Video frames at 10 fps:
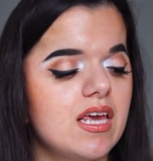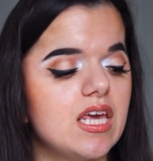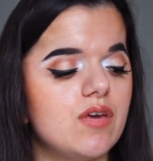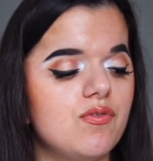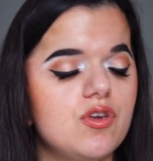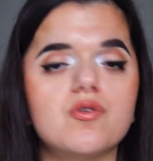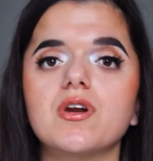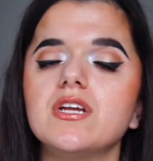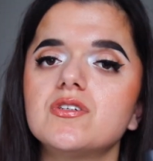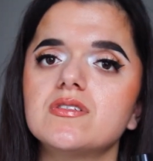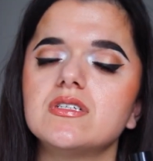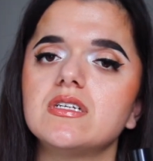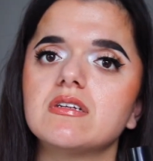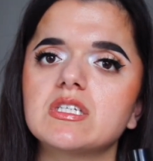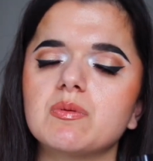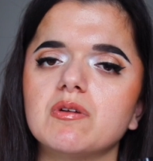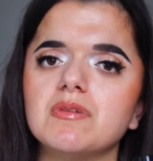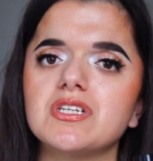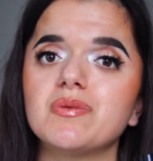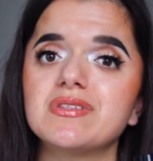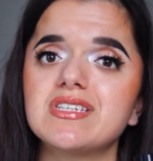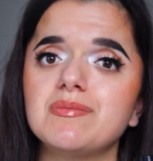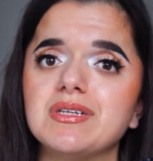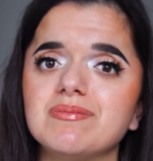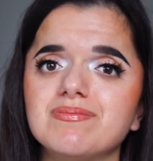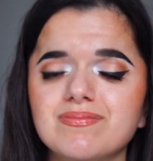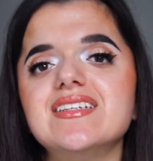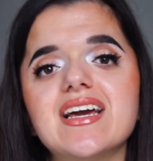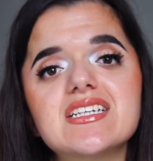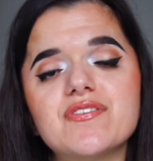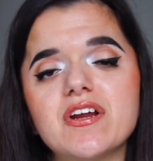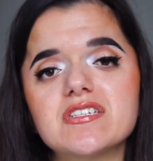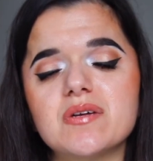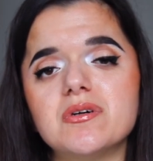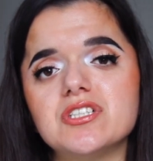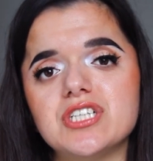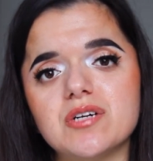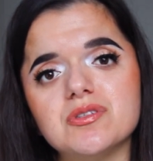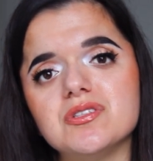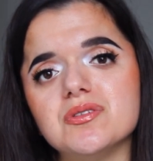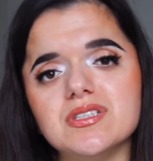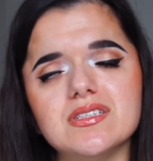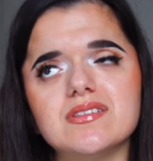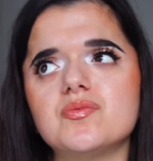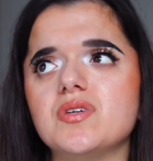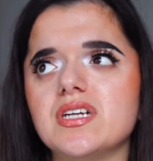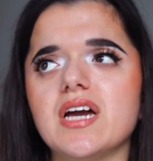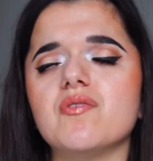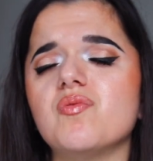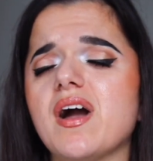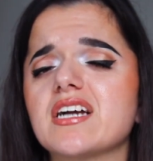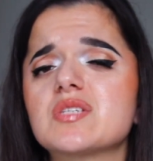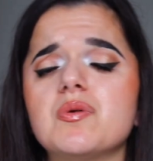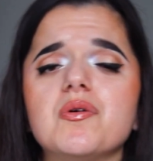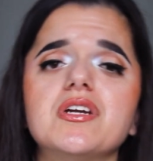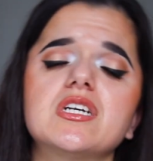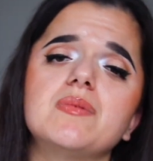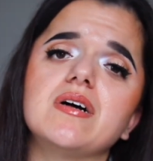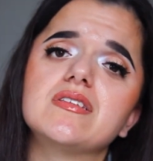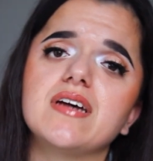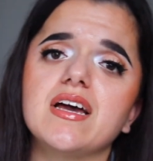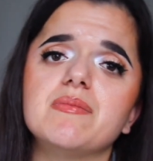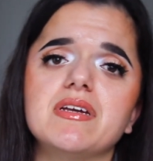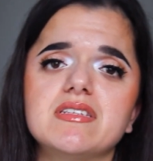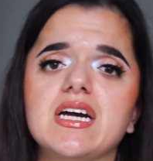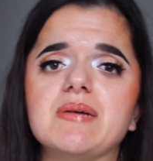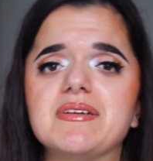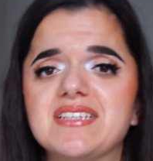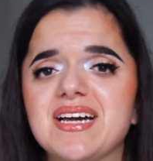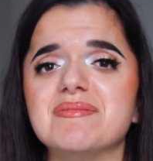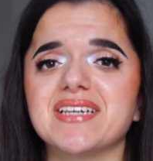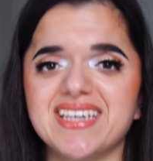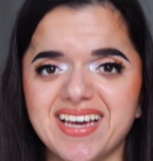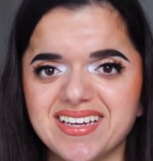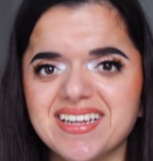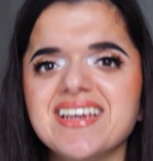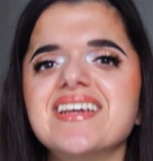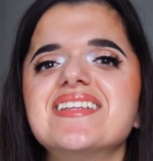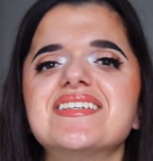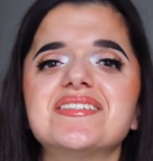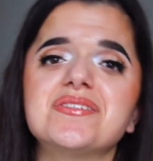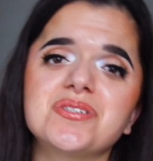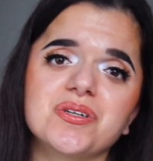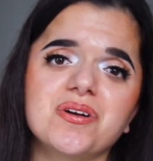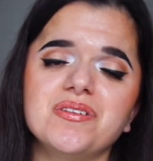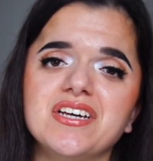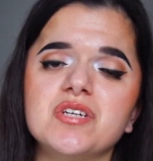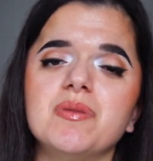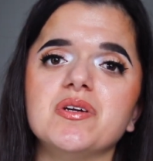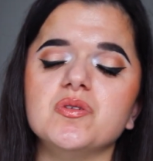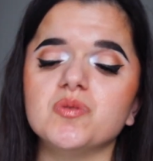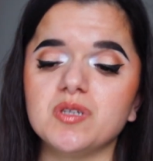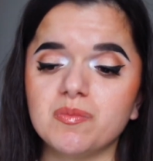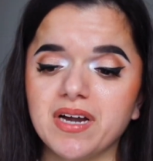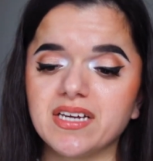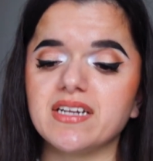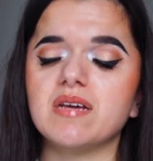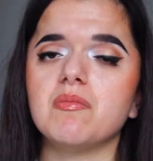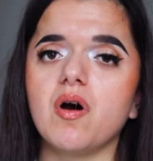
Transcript: if you are interested in experimenting with cinnamon. The next fragrance I want to share with you is one I've waxed poetic about time and time and time again. This is Sugar Leather by Unwi Nomad, and